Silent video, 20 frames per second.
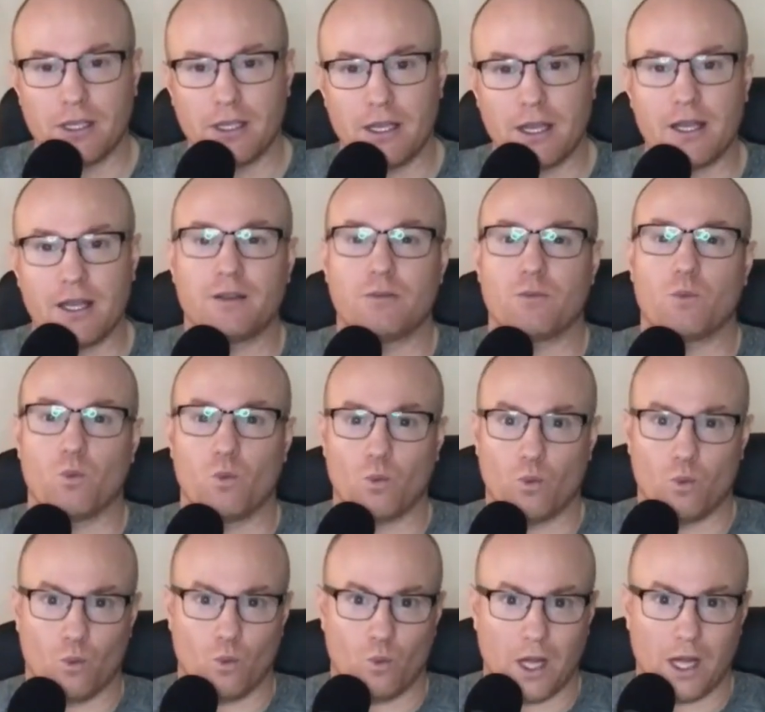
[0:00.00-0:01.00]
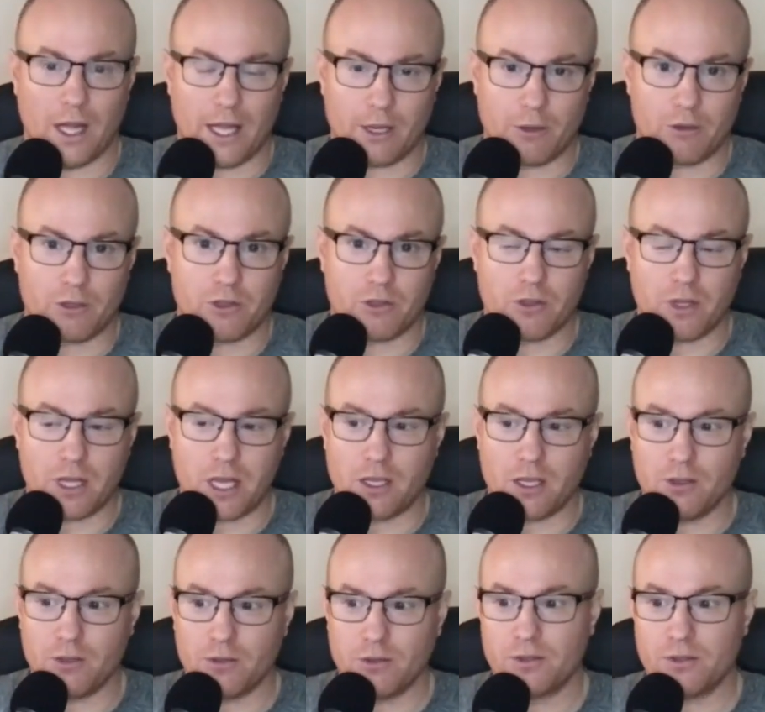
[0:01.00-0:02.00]
And what language do they
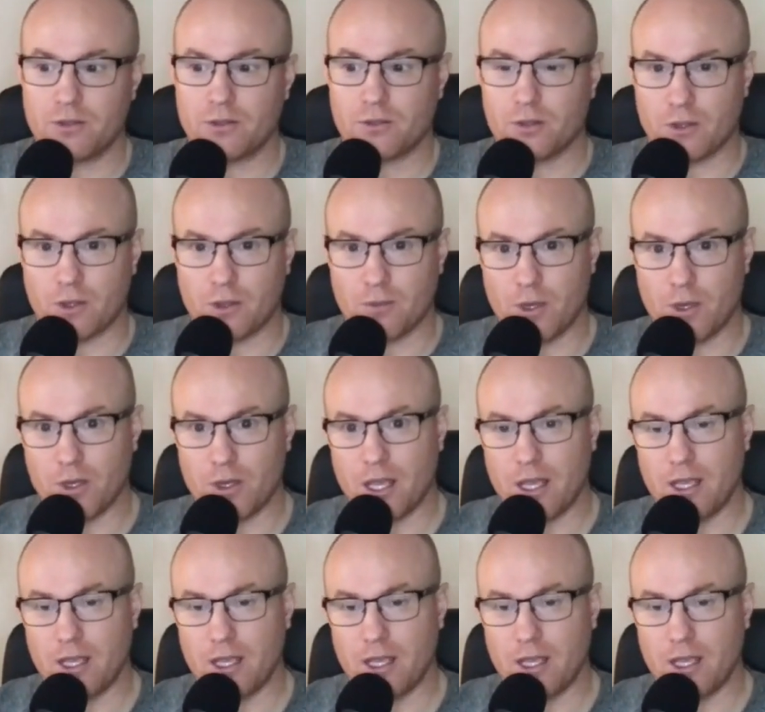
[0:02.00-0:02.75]
use to communicate?